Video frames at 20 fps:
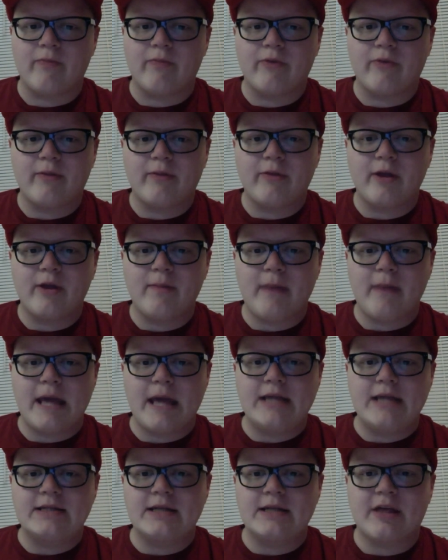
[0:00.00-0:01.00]
Some of the
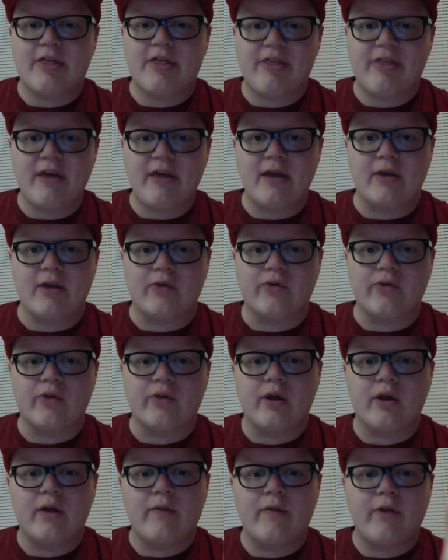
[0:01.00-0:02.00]
amazing things
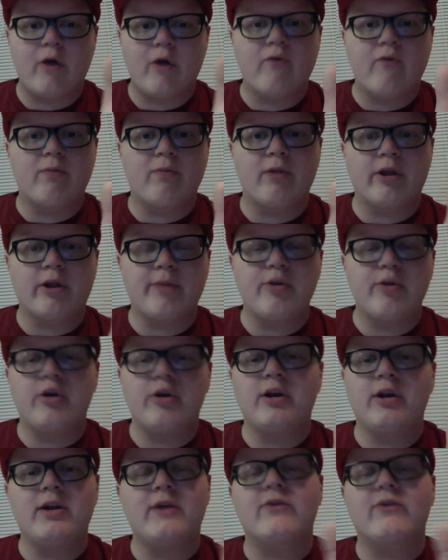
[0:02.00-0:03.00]
the Overblood
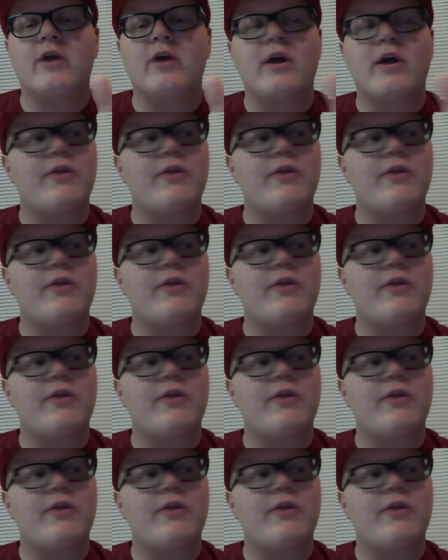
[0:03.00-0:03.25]
community does.